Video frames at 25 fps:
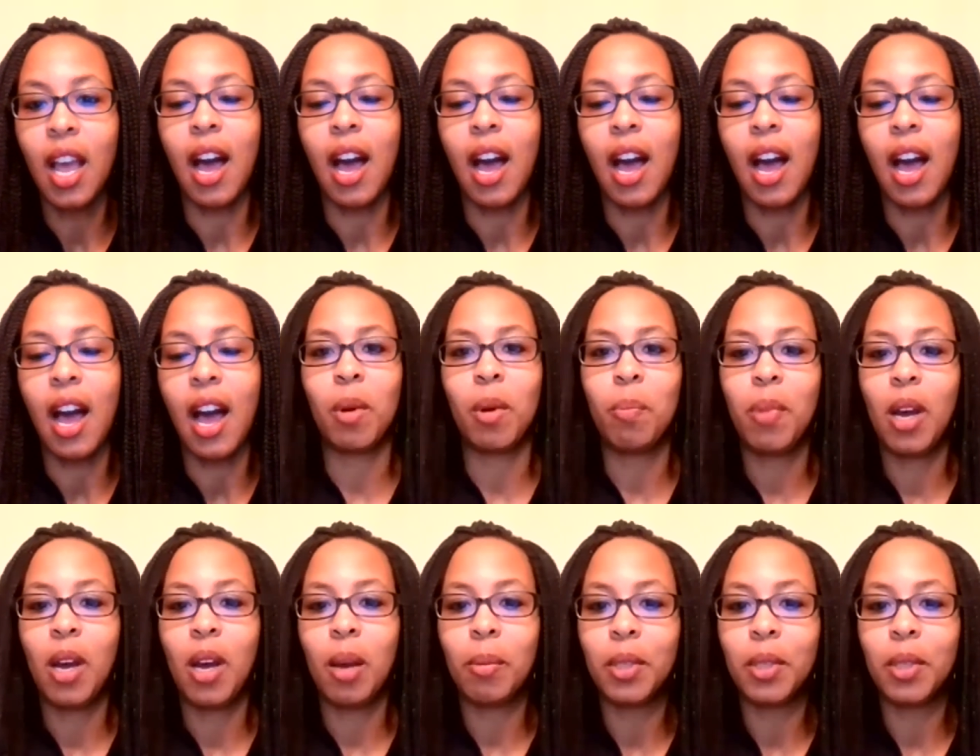I'm a
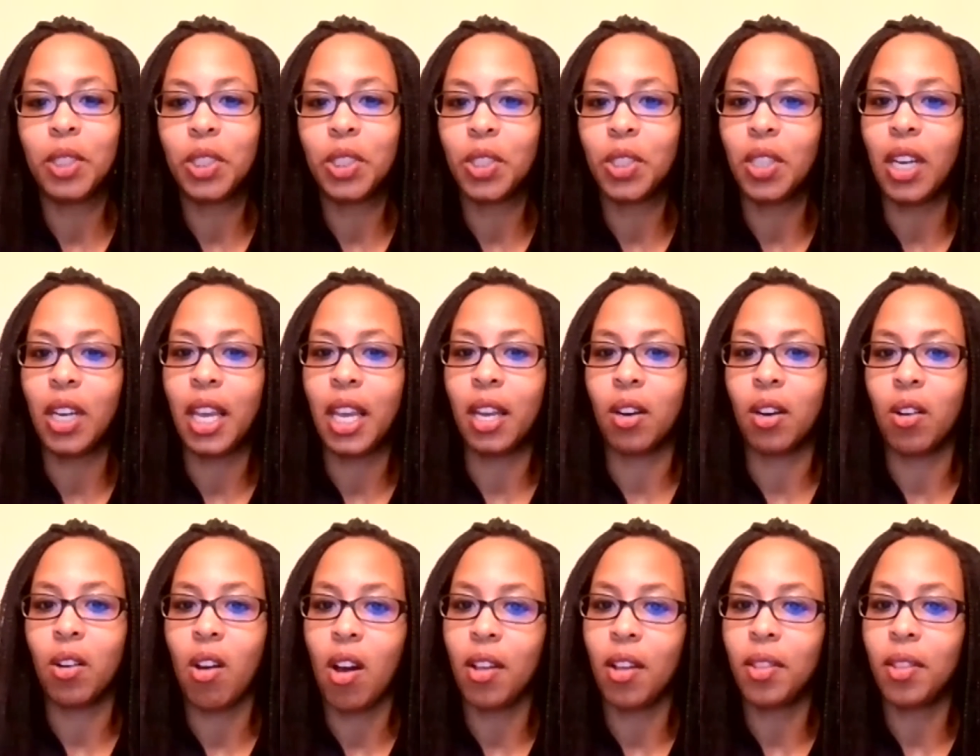publisher and an
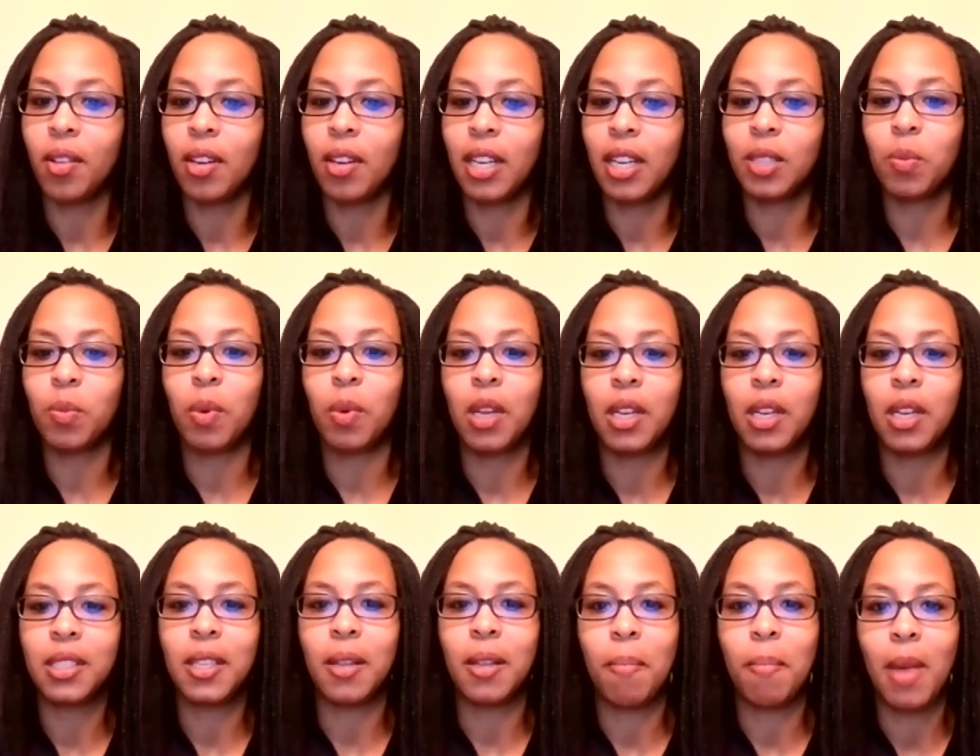author, as well
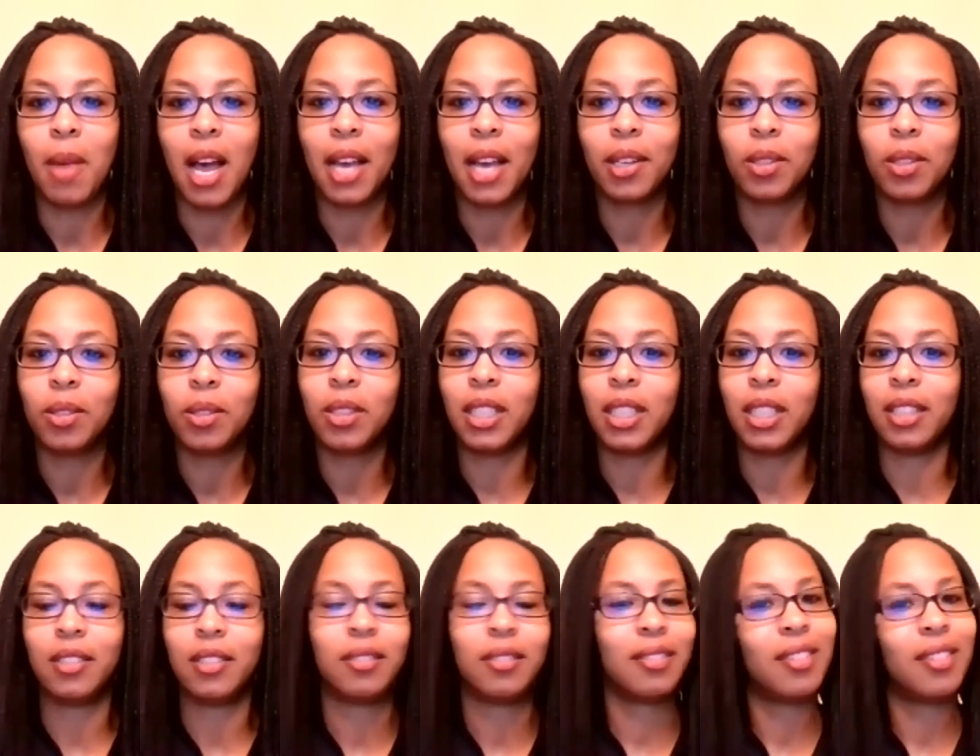as a model
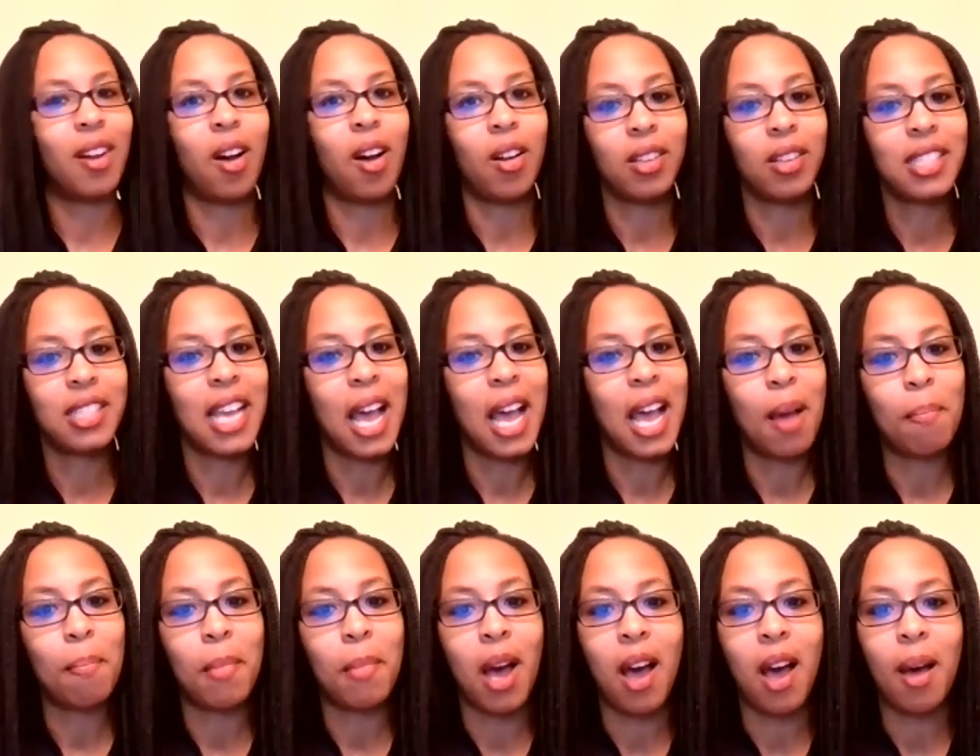and
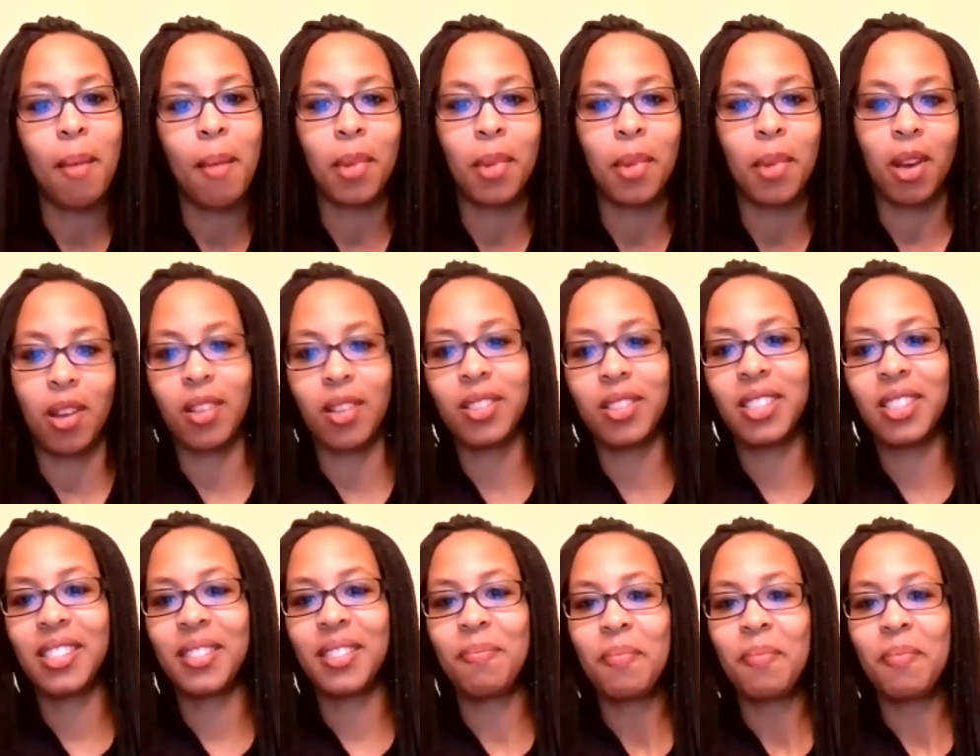all-time mom
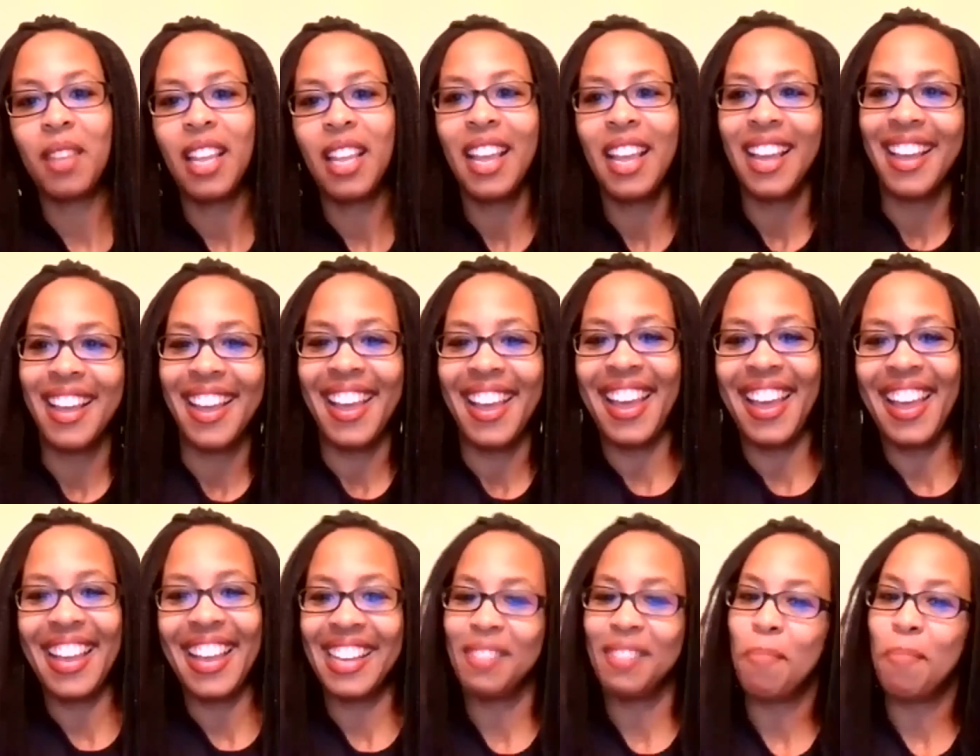boss,
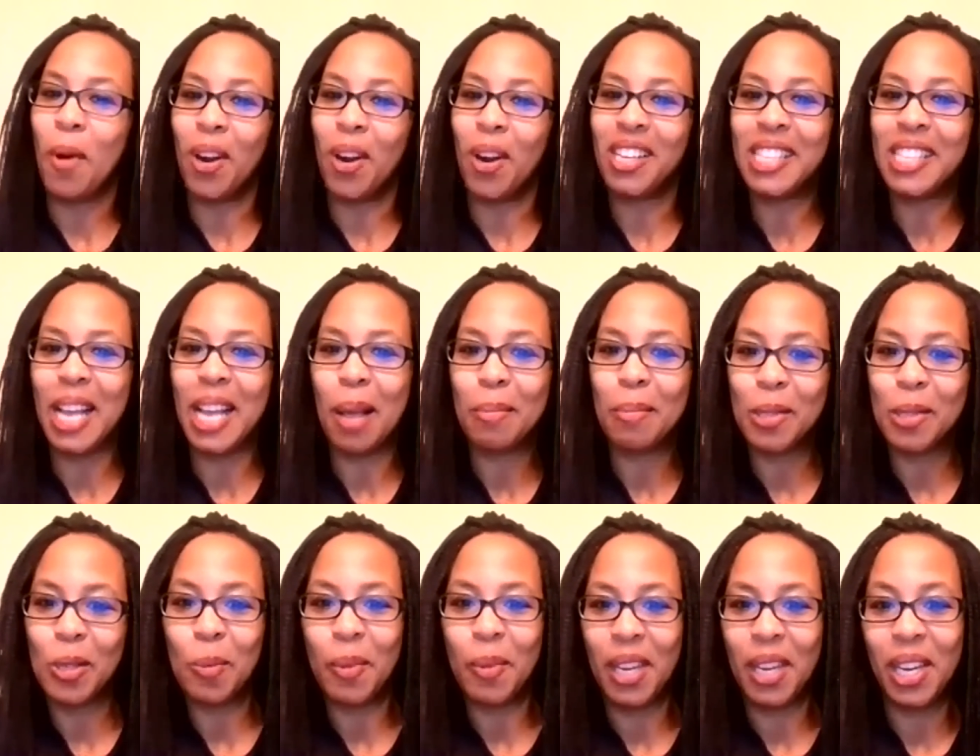part-time
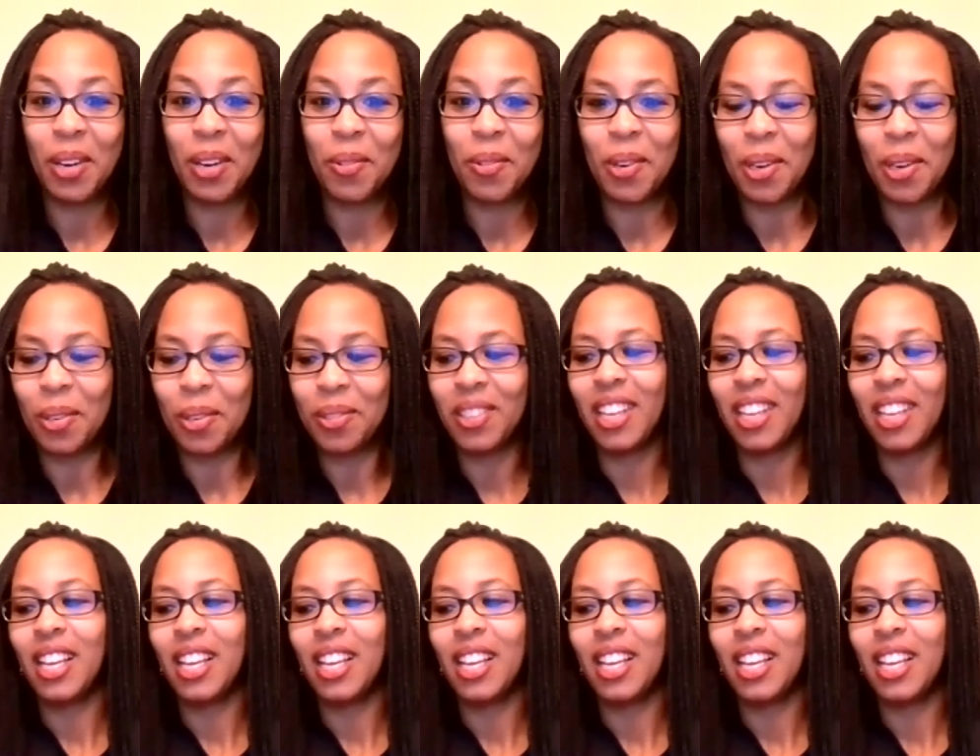superhero.